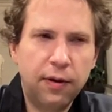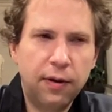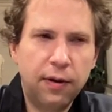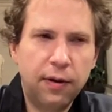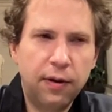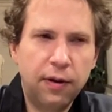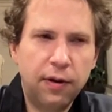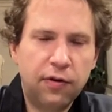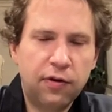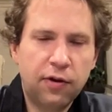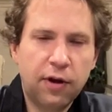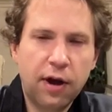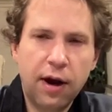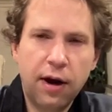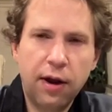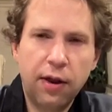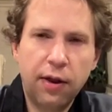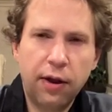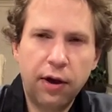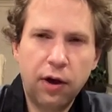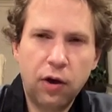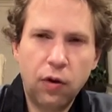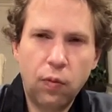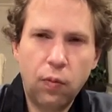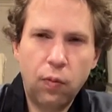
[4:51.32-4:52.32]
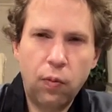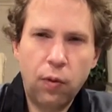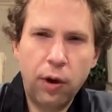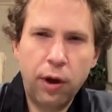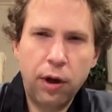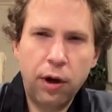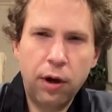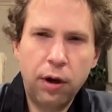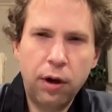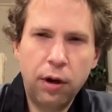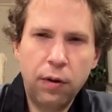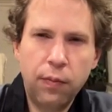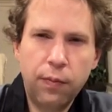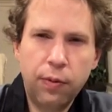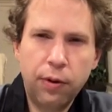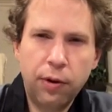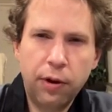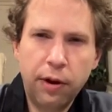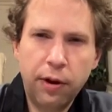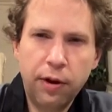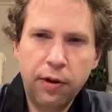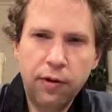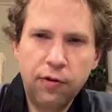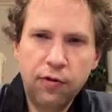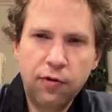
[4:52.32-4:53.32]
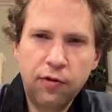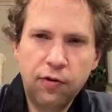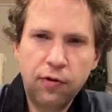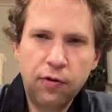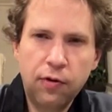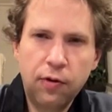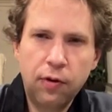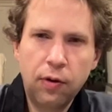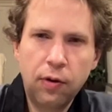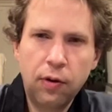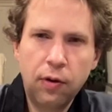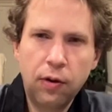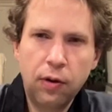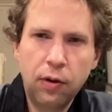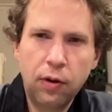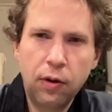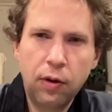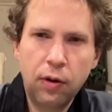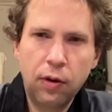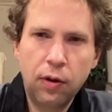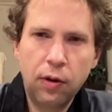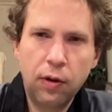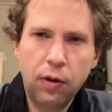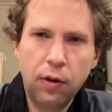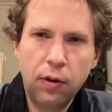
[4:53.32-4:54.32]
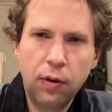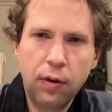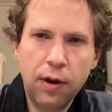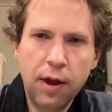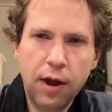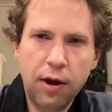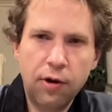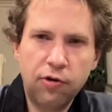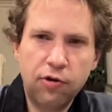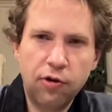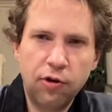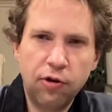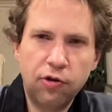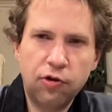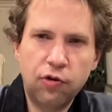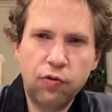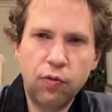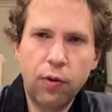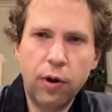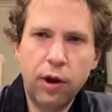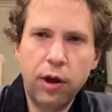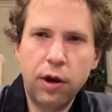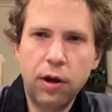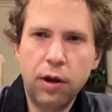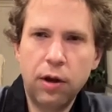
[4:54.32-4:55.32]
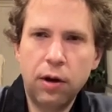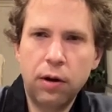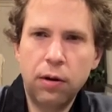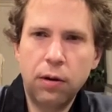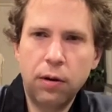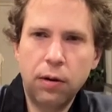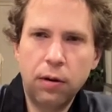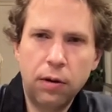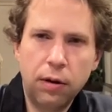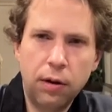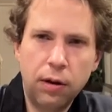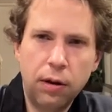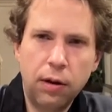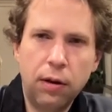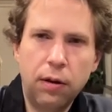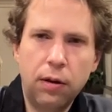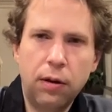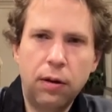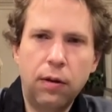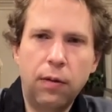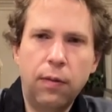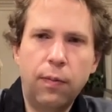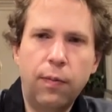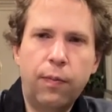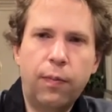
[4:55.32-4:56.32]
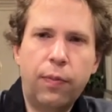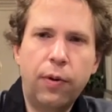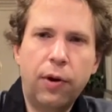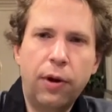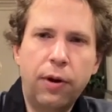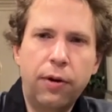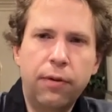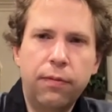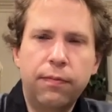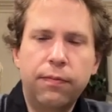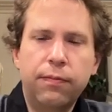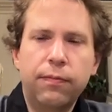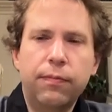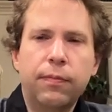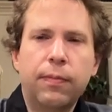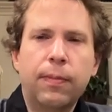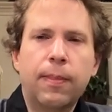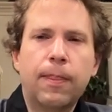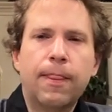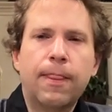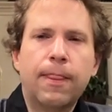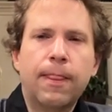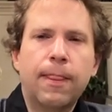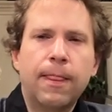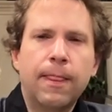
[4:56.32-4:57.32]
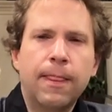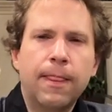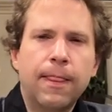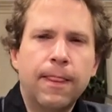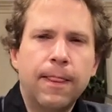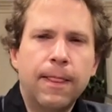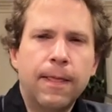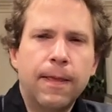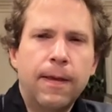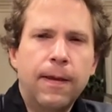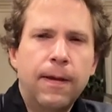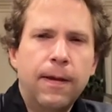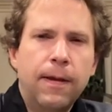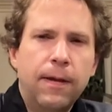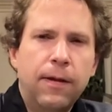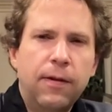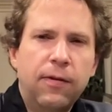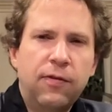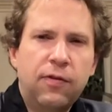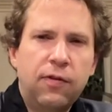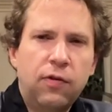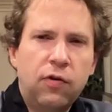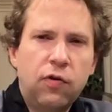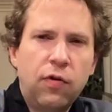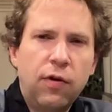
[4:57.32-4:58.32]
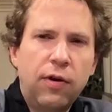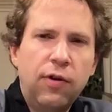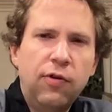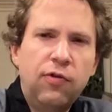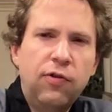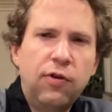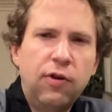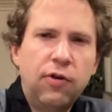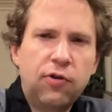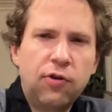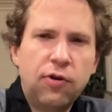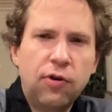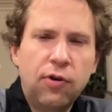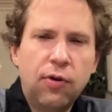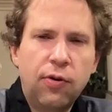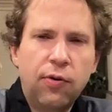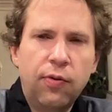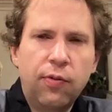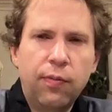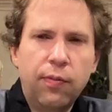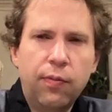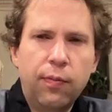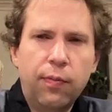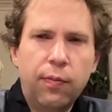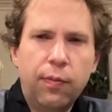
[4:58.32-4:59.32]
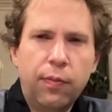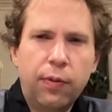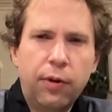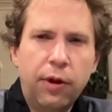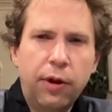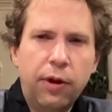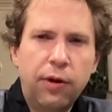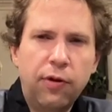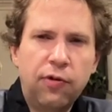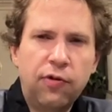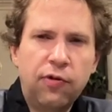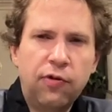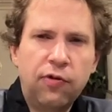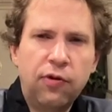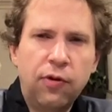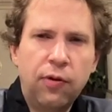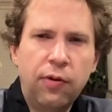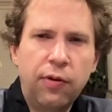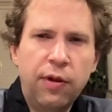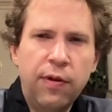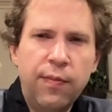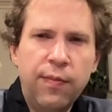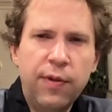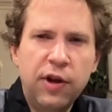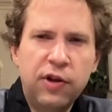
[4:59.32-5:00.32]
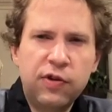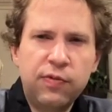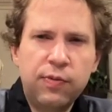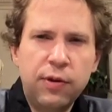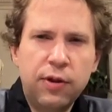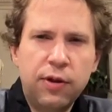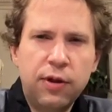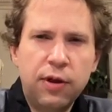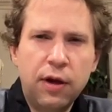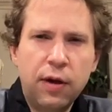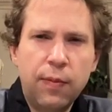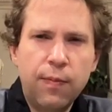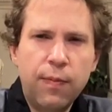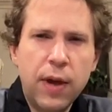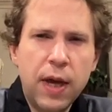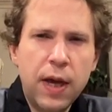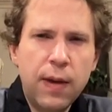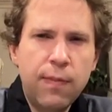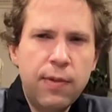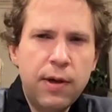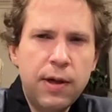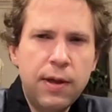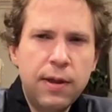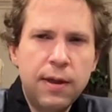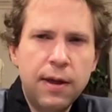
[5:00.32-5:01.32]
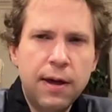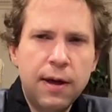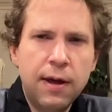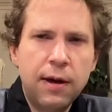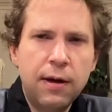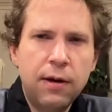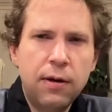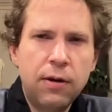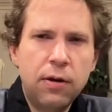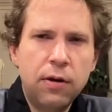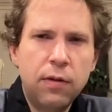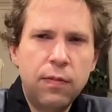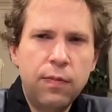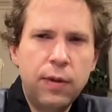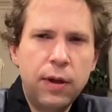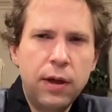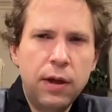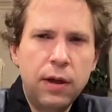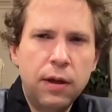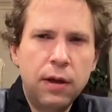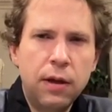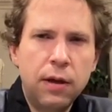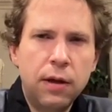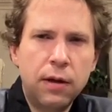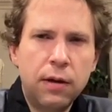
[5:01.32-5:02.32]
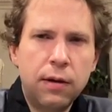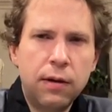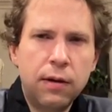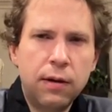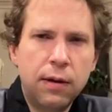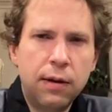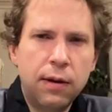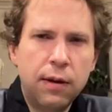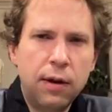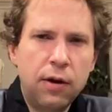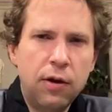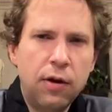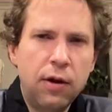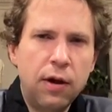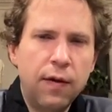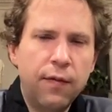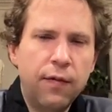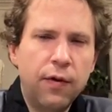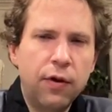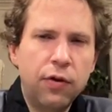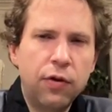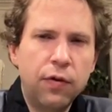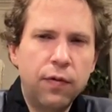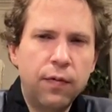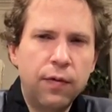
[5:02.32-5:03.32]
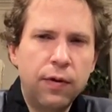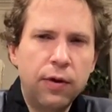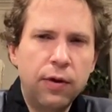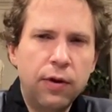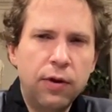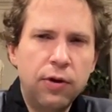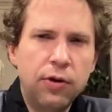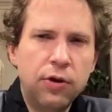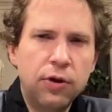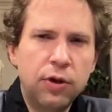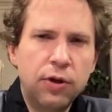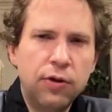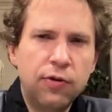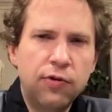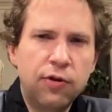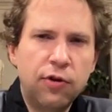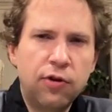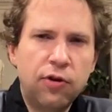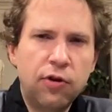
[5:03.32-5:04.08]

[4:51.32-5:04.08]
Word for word: it's kind of like a waiting place. Not just waiting, but it's a transitional place. So that makes me think maybe that could be it. And then you have other religions that